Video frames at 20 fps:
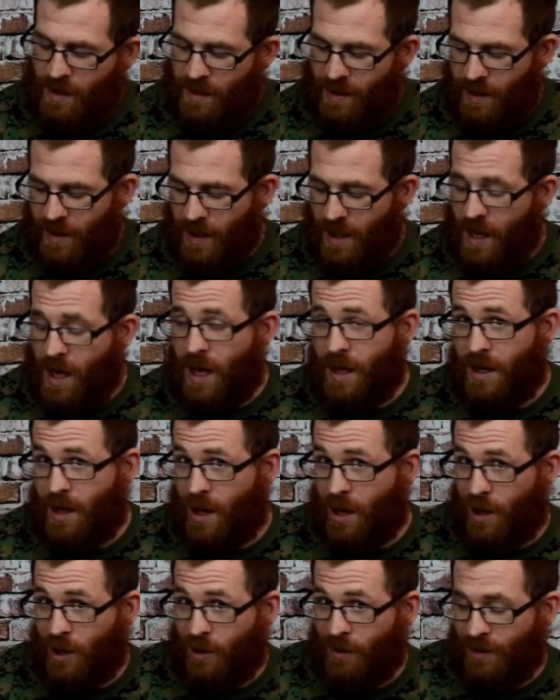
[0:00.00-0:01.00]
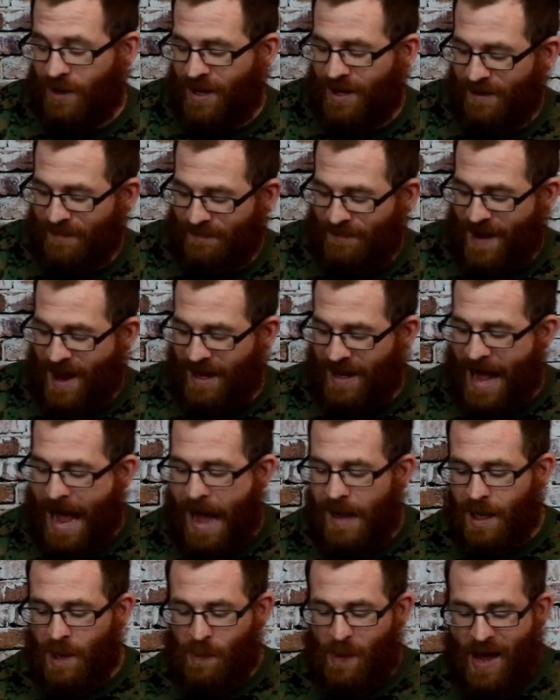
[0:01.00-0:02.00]
The Unknown
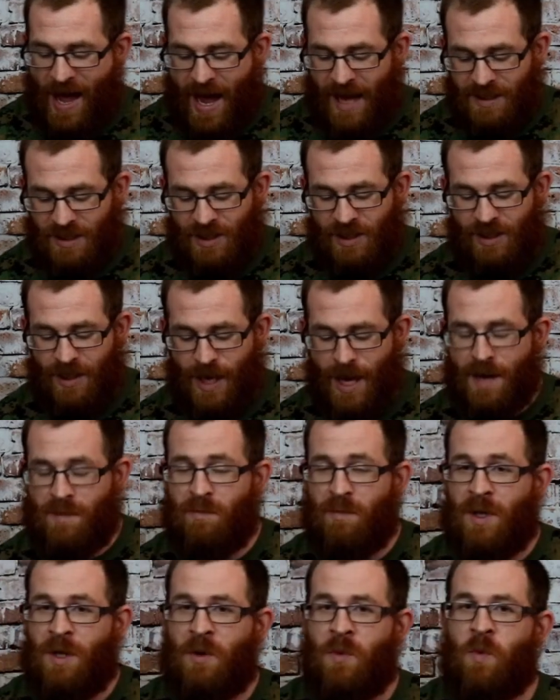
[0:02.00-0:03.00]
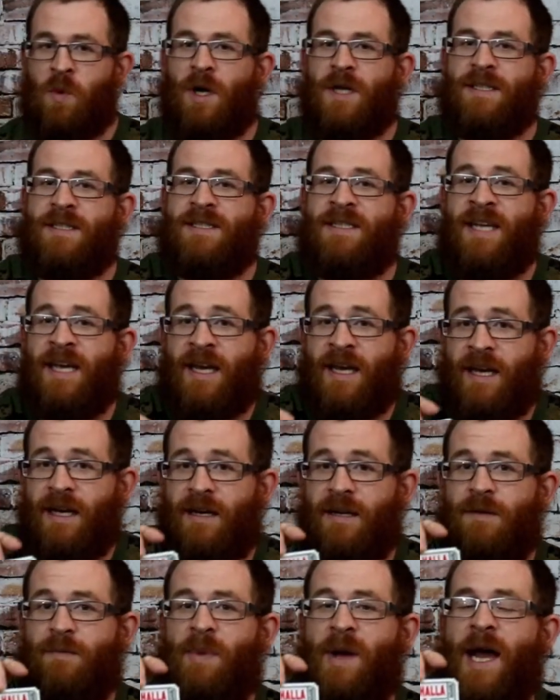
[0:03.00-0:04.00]
Valhalla patch, Admit 1
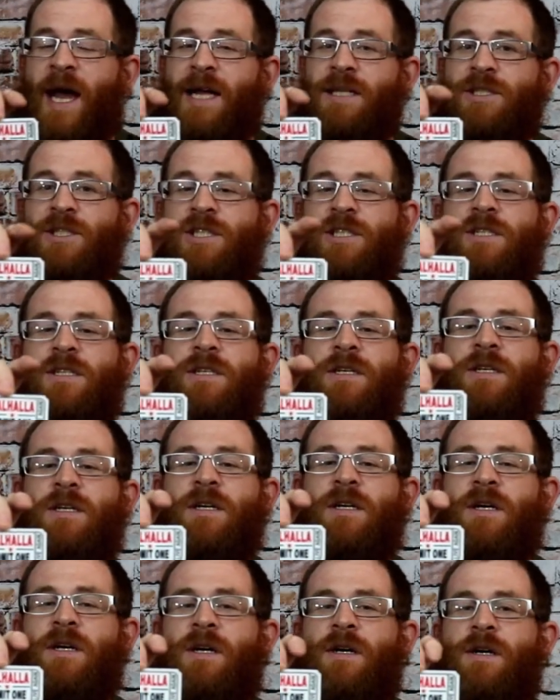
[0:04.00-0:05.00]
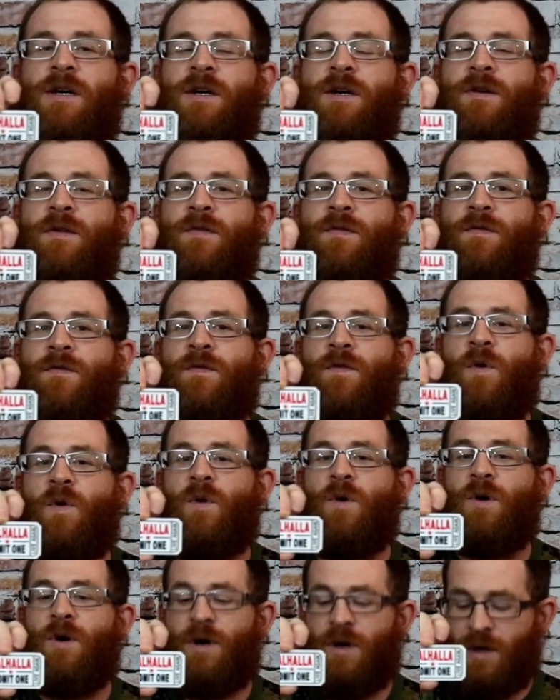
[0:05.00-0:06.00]
ticket patch,
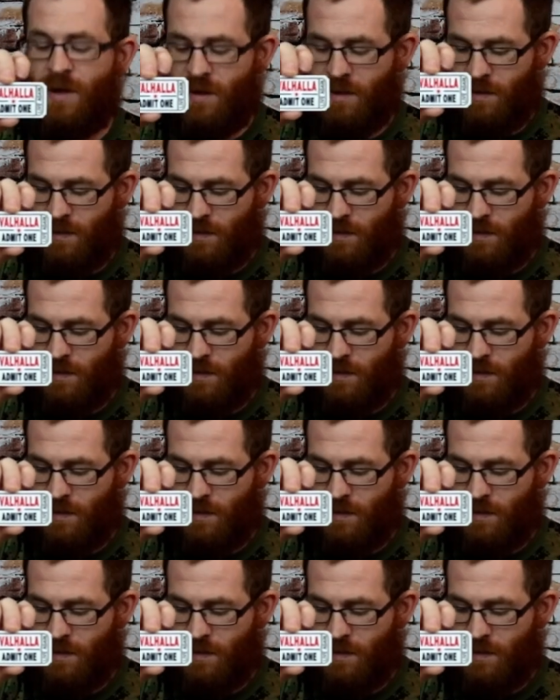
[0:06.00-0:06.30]
for